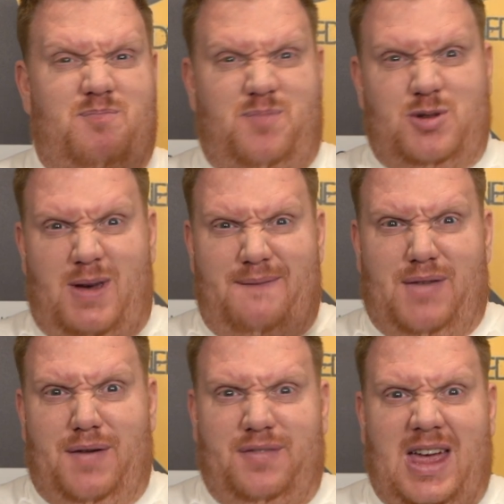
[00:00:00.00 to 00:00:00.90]
between
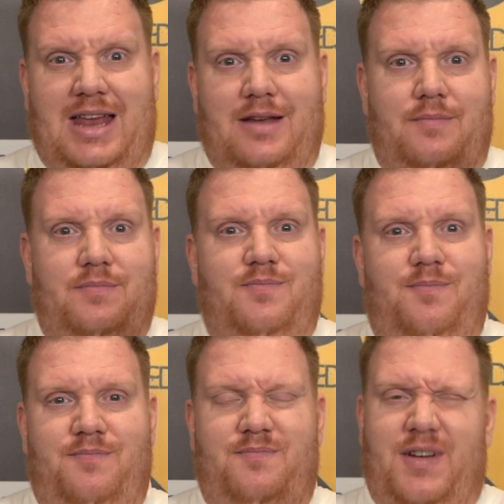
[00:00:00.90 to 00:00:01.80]
15,
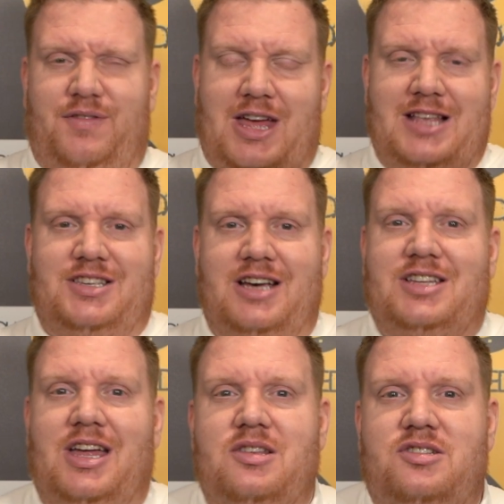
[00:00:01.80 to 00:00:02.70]

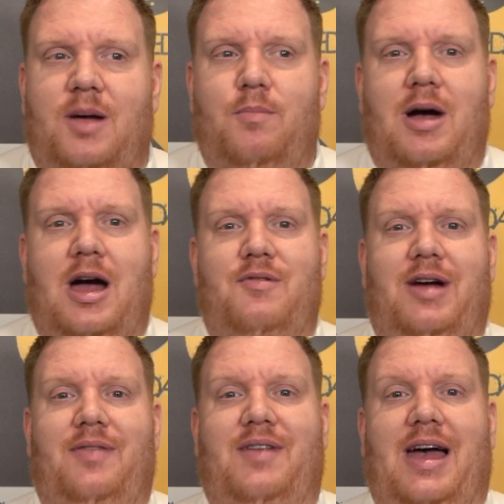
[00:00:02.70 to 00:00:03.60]
16, somewhere
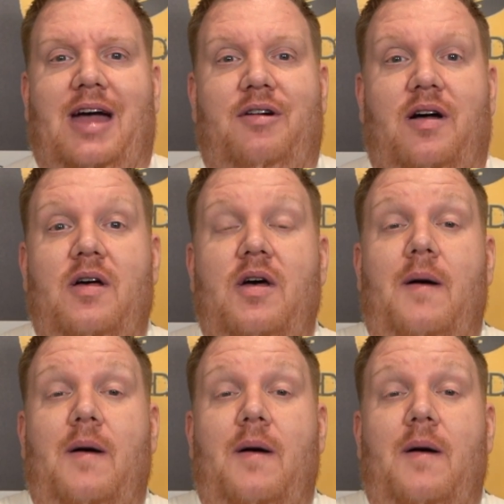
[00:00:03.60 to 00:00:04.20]
around that area.